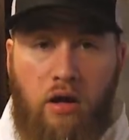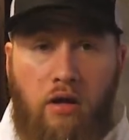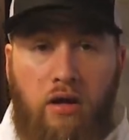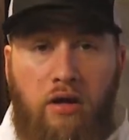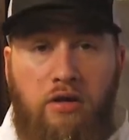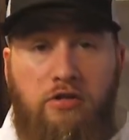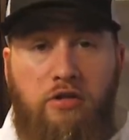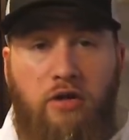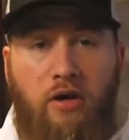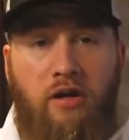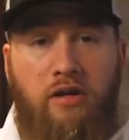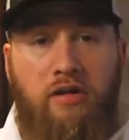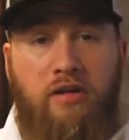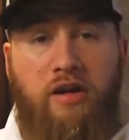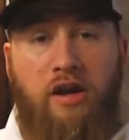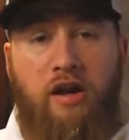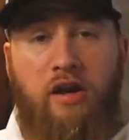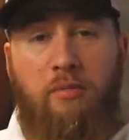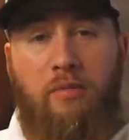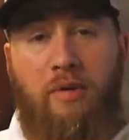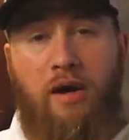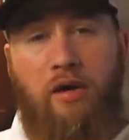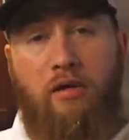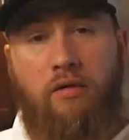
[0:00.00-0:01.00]
Let's go ahead and
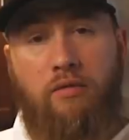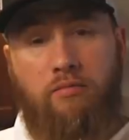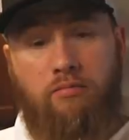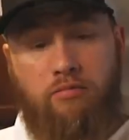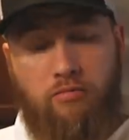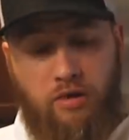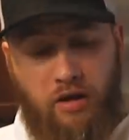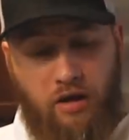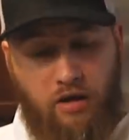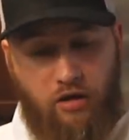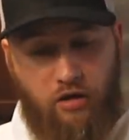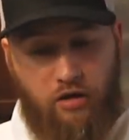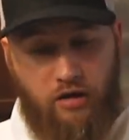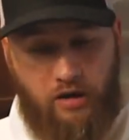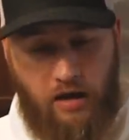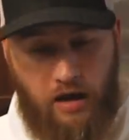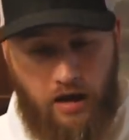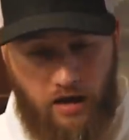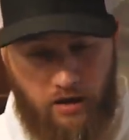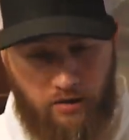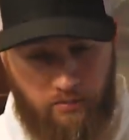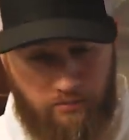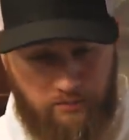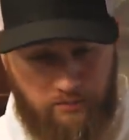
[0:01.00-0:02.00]
take them out, take a look at